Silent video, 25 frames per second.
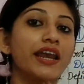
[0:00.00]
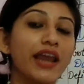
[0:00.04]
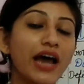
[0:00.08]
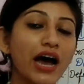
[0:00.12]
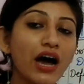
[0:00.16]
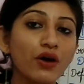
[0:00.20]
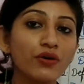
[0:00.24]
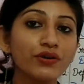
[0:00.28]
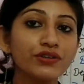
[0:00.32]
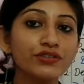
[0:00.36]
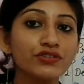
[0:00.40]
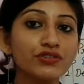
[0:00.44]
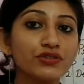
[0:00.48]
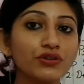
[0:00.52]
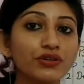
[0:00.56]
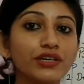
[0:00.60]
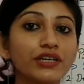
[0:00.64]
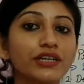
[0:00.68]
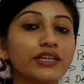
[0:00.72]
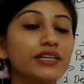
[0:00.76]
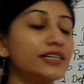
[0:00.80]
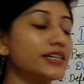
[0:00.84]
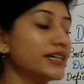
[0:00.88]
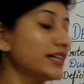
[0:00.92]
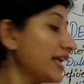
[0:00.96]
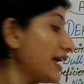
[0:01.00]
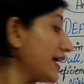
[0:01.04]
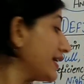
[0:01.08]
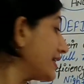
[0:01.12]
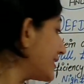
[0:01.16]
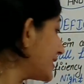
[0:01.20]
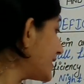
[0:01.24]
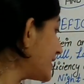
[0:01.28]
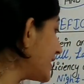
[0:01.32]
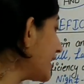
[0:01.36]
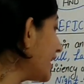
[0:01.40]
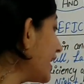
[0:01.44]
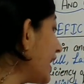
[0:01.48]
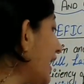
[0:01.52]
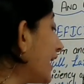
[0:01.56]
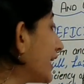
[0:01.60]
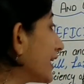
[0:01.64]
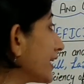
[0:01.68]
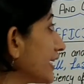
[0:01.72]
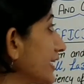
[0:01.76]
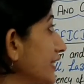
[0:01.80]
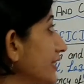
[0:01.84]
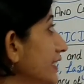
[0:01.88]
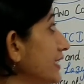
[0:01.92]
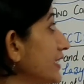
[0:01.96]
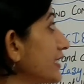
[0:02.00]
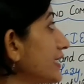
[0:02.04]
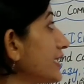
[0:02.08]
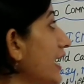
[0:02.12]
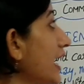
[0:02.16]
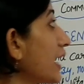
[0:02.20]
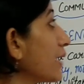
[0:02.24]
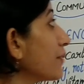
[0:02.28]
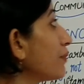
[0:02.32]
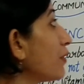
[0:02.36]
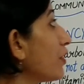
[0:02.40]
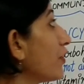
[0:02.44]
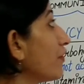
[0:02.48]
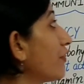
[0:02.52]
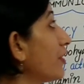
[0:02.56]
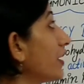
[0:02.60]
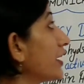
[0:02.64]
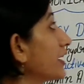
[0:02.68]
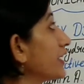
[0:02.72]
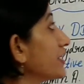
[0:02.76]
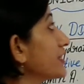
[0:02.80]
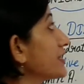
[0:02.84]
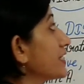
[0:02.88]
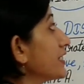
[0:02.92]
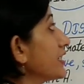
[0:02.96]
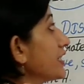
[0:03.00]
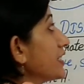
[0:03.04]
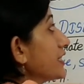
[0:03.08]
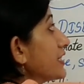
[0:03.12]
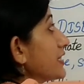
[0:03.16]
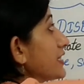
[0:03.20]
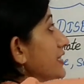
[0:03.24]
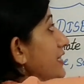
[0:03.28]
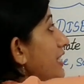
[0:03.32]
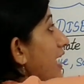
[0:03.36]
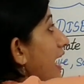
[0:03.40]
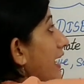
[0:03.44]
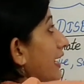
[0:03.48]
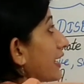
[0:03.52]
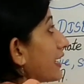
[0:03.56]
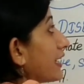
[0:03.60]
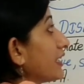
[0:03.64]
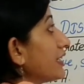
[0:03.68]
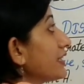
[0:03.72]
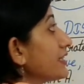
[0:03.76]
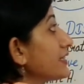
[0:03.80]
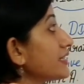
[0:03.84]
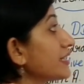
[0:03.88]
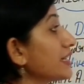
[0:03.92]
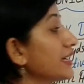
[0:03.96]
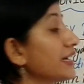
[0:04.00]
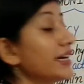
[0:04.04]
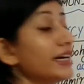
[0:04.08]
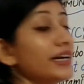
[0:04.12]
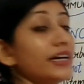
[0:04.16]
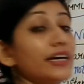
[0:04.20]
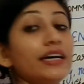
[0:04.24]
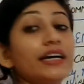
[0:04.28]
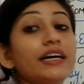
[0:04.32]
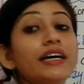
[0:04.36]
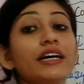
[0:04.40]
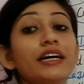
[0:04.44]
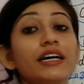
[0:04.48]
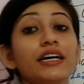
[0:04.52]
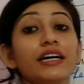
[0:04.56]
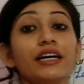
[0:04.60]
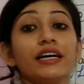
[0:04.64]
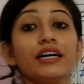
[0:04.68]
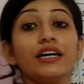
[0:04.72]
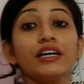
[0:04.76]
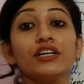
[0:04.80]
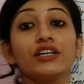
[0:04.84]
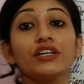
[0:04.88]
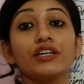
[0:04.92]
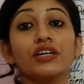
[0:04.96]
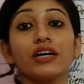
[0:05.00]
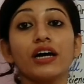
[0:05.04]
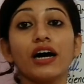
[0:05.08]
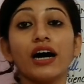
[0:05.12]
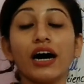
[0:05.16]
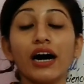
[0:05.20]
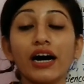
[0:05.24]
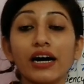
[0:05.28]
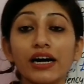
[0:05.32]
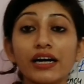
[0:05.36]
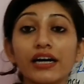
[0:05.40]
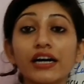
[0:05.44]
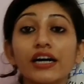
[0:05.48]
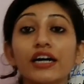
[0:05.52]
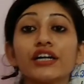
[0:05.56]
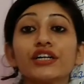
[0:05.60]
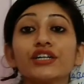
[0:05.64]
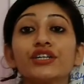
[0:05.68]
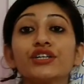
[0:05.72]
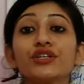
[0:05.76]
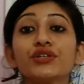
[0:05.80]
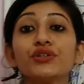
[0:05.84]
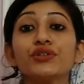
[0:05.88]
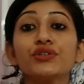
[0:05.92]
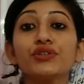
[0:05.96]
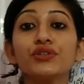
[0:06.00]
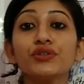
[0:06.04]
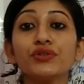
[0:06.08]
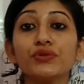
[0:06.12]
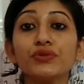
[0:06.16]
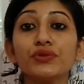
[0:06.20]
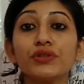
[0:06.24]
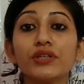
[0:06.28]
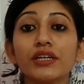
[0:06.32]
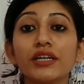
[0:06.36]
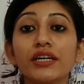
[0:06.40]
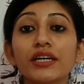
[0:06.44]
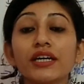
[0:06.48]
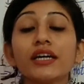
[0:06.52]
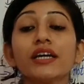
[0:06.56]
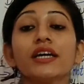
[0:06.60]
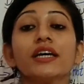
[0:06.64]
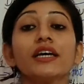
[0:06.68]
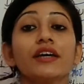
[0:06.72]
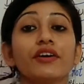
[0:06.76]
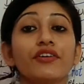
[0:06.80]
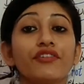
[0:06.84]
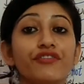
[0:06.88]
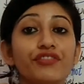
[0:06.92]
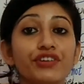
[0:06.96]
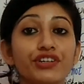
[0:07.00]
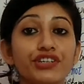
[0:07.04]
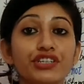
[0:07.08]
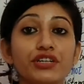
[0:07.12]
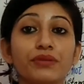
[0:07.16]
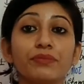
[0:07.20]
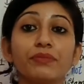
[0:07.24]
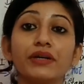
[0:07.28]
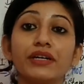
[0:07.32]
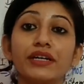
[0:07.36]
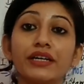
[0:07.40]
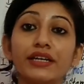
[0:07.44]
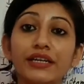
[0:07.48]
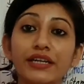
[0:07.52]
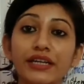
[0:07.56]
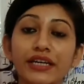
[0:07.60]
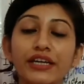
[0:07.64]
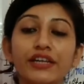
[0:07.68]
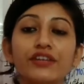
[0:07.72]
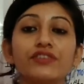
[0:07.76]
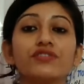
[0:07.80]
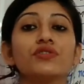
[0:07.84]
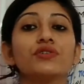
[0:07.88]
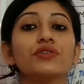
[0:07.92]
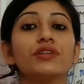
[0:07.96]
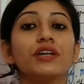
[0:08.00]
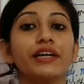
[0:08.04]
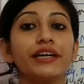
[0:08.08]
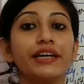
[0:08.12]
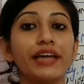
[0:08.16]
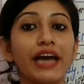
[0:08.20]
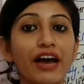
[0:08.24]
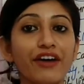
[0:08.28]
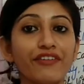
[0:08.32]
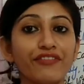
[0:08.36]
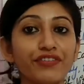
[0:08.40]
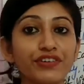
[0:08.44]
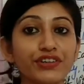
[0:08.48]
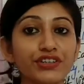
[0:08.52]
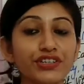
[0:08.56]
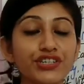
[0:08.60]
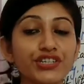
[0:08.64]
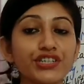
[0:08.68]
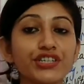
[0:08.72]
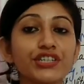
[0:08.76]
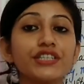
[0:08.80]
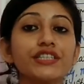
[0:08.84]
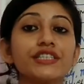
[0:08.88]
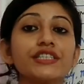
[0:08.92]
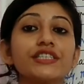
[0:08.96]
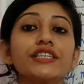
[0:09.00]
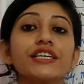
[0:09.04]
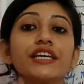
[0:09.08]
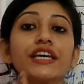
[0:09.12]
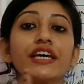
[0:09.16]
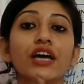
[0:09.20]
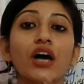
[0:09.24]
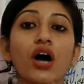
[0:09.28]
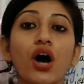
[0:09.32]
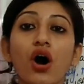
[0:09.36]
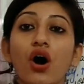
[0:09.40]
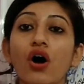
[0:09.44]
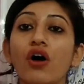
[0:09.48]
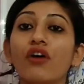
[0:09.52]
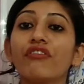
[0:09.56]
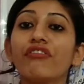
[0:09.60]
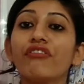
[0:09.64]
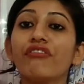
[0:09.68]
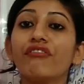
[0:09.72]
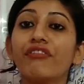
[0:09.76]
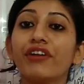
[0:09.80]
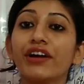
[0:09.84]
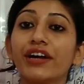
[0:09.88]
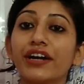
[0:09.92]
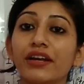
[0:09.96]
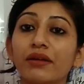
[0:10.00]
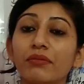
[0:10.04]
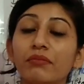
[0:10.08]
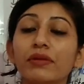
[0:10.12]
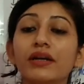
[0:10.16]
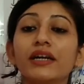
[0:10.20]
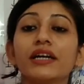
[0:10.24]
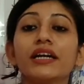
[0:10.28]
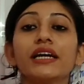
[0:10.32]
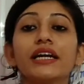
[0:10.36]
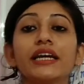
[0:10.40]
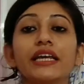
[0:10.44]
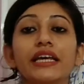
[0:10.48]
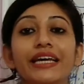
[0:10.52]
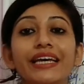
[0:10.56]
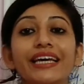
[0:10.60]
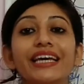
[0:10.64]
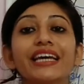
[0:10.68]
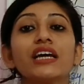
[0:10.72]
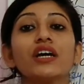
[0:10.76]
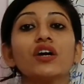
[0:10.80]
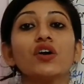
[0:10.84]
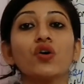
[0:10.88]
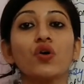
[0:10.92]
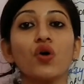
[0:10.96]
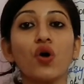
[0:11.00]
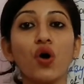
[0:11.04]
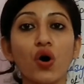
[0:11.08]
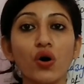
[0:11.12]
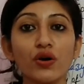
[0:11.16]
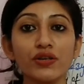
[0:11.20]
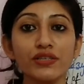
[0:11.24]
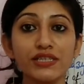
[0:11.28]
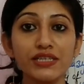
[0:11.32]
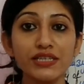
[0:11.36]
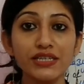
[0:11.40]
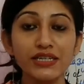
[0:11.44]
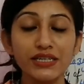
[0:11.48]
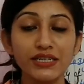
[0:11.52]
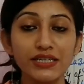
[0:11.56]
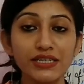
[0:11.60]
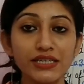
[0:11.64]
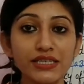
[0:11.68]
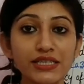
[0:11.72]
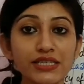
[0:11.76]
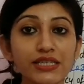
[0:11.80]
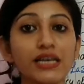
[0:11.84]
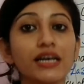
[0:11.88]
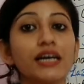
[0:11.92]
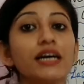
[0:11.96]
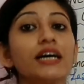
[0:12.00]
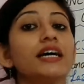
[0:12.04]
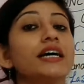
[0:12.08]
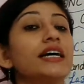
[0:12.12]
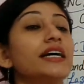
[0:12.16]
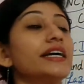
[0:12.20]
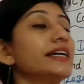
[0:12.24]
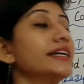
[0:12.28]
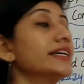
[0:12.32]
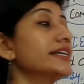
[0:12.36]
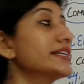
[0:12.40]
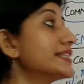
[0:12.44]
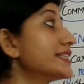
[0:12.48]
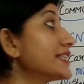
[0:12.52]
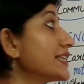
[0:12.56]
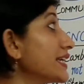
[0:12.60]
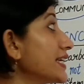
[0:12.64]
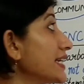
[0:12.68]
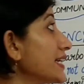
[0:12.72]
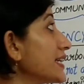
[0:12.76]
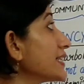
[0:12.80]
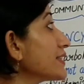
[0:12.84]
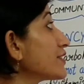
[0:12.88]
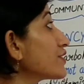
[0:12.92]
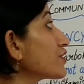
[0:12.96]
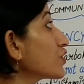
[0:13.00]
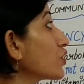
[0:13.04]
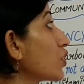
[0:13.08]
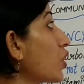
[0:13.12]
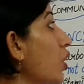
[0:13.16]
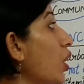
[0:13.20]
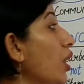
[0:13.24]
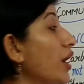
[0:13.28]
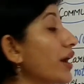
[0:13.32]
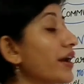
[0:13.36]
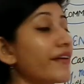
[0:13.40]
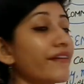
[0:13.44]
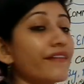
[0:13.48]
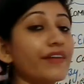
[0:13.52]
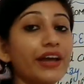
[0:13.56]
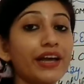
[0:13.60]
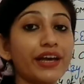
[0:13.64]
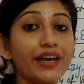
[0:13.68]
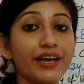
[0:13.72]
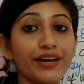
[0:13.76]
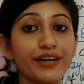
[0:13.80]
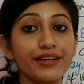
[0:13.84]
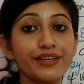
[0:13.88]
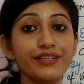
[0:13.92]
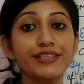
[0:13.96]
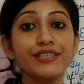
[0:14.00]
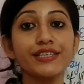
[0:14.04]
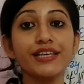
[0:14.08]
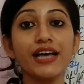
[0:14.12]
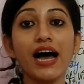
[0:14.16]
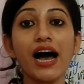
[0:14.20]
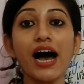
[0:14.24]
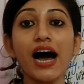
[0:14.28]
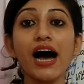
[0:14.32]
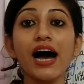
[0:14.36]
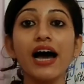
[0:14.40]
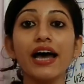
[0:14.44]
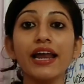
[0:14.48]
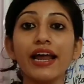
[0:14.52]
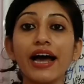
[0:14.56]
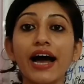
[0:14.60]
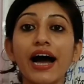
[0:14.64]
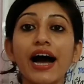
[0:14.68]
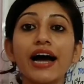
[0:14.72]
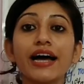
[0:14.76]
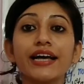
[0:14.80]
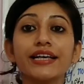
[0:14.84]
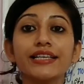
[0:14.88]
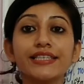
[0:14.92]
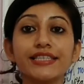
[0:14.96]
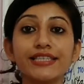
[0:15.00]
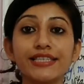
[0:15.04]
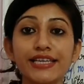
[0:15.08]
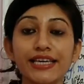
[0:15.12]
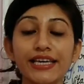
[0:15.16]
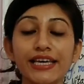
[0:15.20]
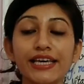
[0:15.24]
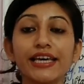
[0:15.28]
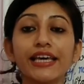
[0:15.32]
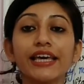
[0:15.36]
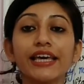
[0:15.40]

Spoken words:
Now students, let's see another type of a disease that is occur due to the vitamin D. So the deficiency of vitamin D causes disease called rickets. R-I-C-K-E-T-S.